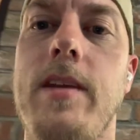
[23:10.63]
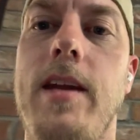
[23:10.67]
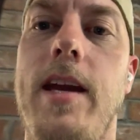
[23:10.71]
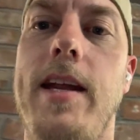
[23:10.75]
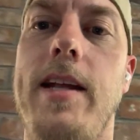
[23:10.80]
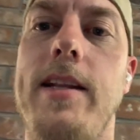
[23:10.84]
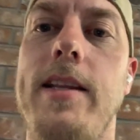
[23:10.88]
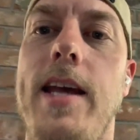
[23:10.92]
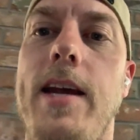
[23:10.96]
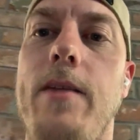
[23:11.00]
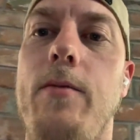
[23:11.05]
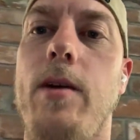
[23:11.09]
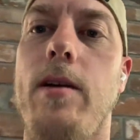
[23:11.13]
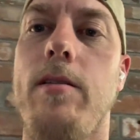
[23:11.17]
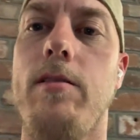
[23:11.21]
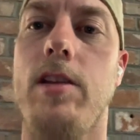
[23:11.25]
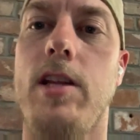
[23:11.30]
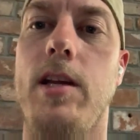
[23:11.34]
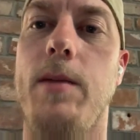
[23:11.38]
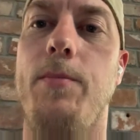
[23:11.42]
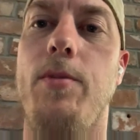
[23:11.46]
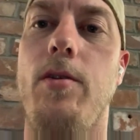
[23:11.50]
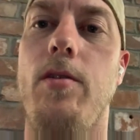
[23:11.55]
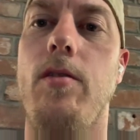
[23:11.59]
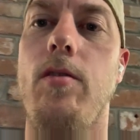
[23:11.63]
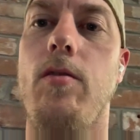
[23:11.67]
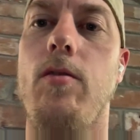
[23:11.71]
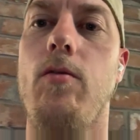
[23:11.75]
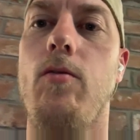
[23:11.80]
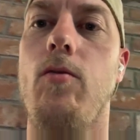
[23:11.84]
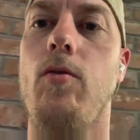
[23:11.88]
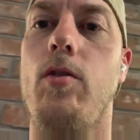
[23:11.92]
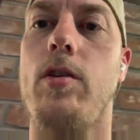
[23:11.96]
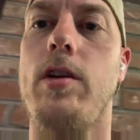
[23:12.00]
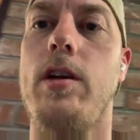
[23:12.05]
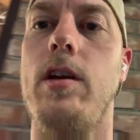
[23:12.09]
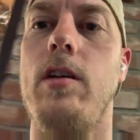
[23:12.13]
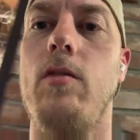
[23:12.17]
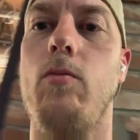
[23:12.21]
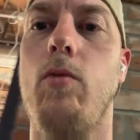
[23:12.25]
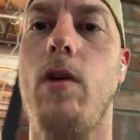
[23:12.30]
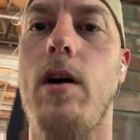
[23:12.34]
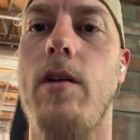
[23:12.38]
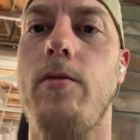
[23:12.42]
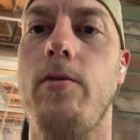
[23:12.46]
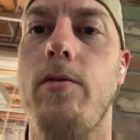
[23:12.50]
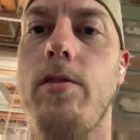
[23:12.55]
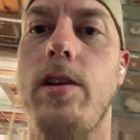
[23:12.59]
Any late round Sleeper rookie
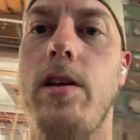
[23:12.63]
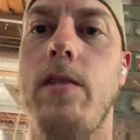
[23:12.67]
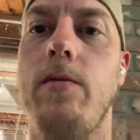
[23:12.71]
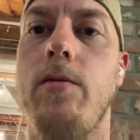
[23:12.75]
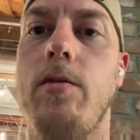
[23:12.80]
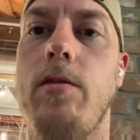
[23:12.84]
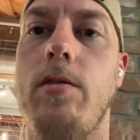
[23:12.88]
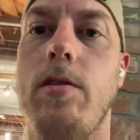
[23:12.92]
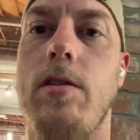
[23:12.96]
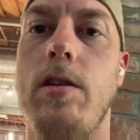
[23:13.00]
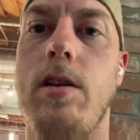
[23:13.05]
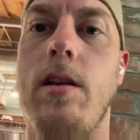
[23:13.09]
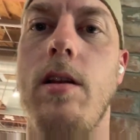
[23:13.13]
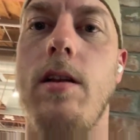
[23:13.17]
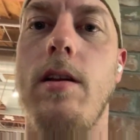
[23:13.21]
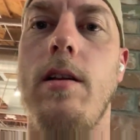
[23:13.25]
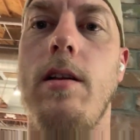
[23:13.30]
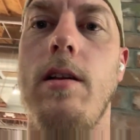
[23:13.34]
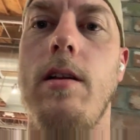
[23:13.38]
wide receivers?